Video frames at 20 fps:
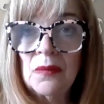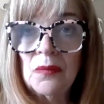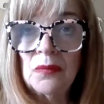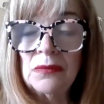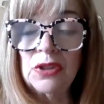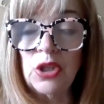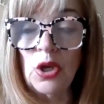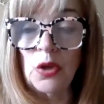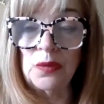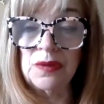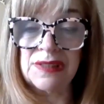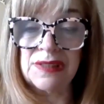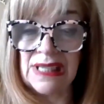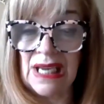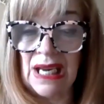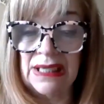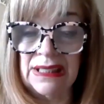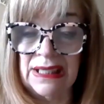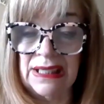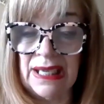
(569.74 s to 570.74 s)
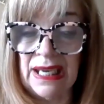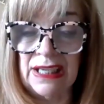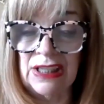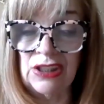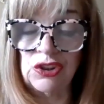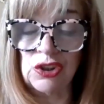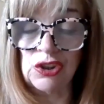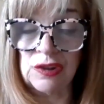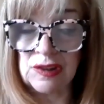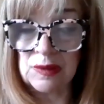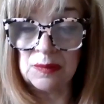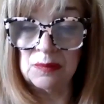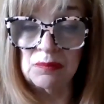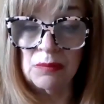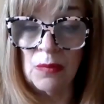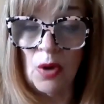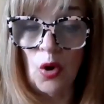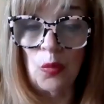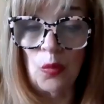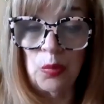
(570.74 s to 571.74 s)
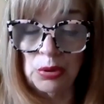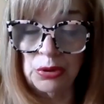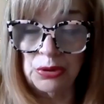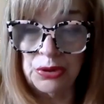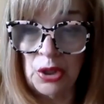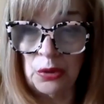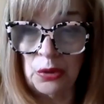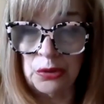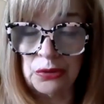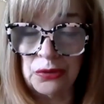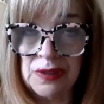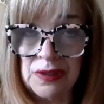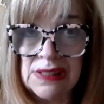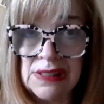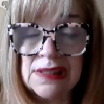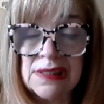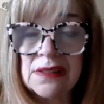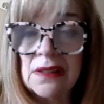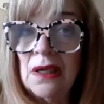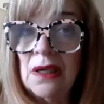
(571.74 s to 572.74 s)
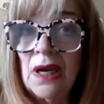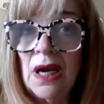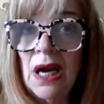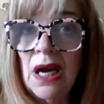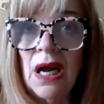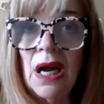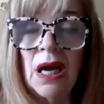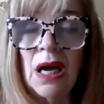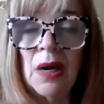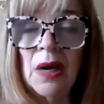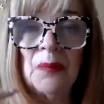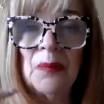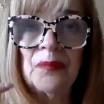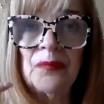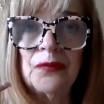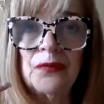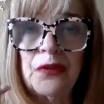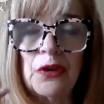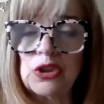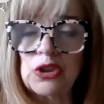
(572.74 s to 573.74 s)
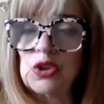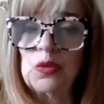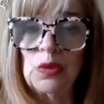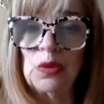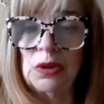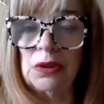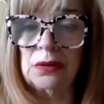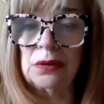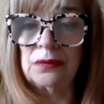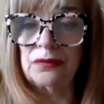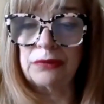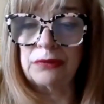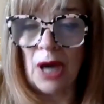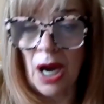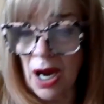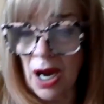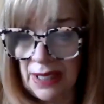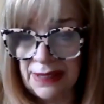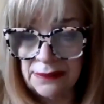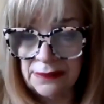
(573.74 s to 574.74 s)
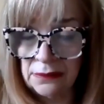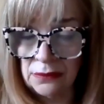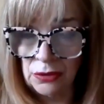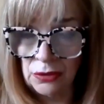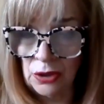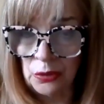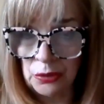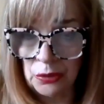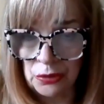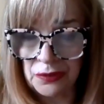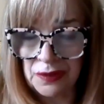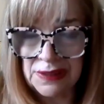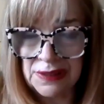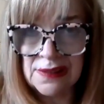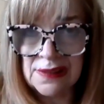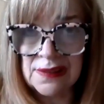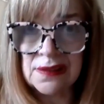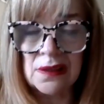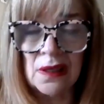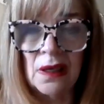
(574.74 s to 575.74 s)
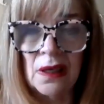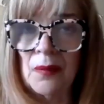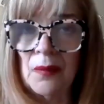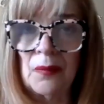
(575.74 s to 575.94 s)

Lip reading: loan signing agents, mobile notaries, virtual run notaries,